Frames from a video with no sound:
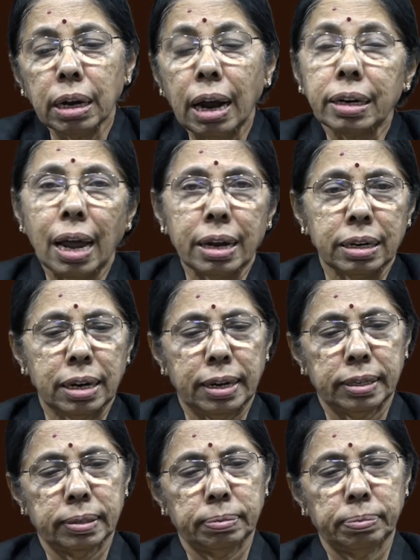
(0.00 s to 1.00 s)
attack
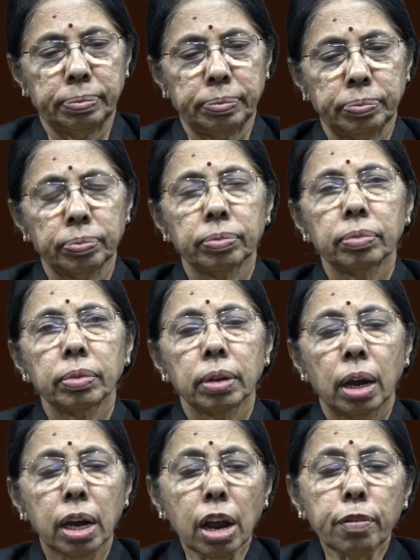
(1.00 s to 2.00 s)
case.
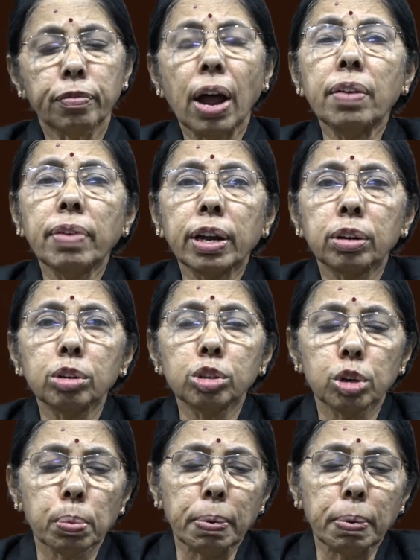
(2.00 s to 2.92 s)
Here 5 accused